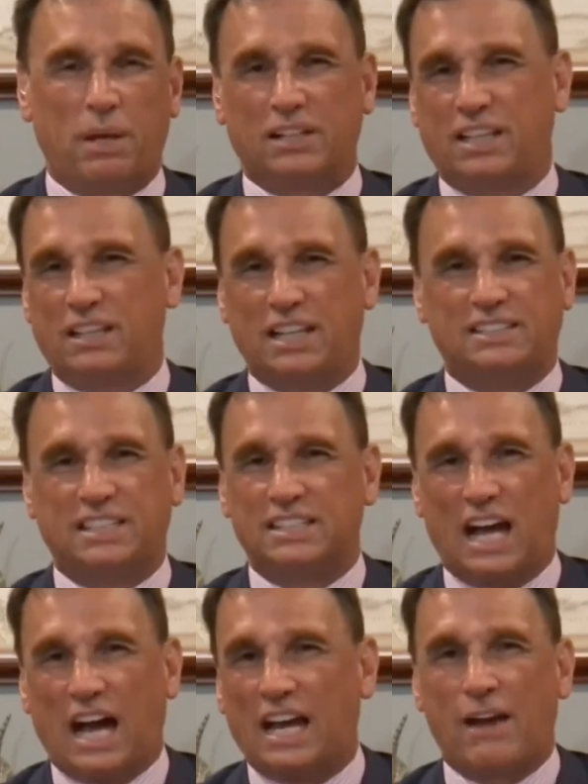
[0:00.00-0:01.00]
because then they
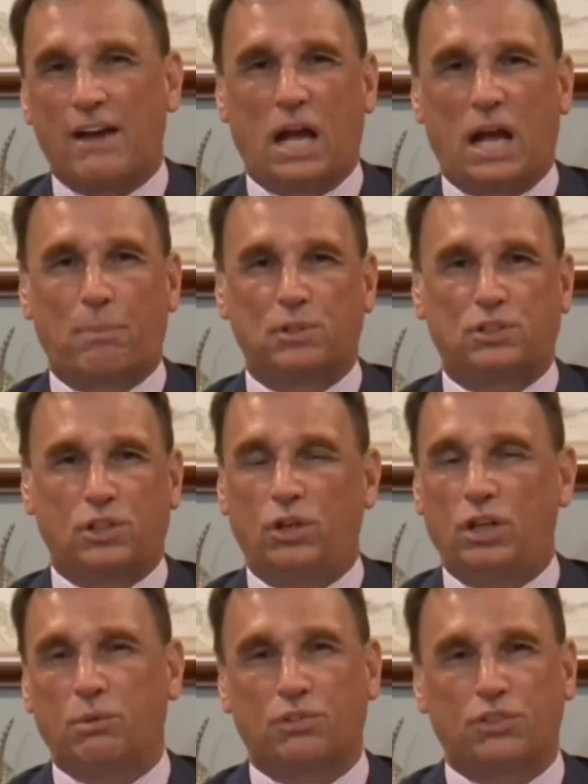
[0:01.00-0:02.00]
did not have an
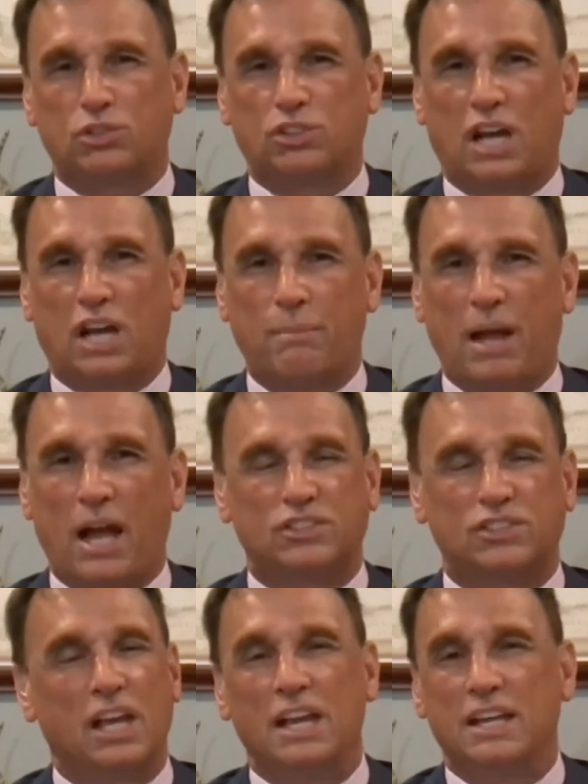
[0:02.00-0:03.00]
opportunity with no
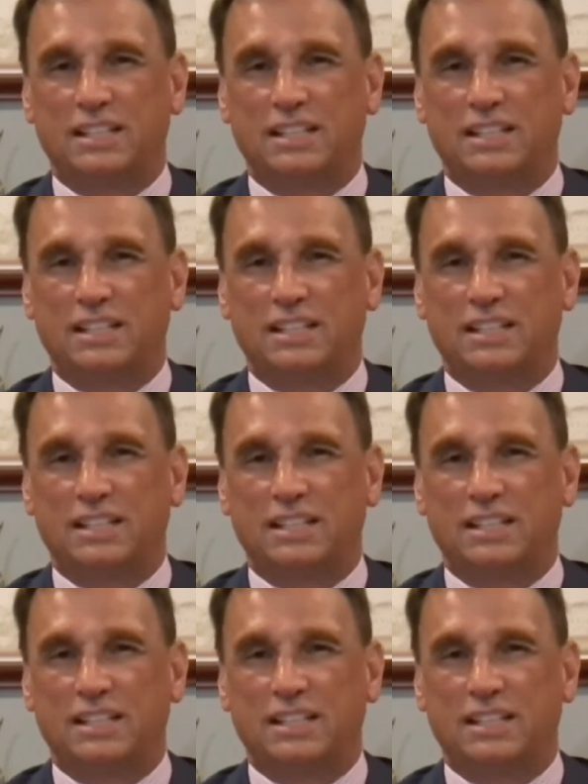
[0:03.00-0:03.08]
timeouts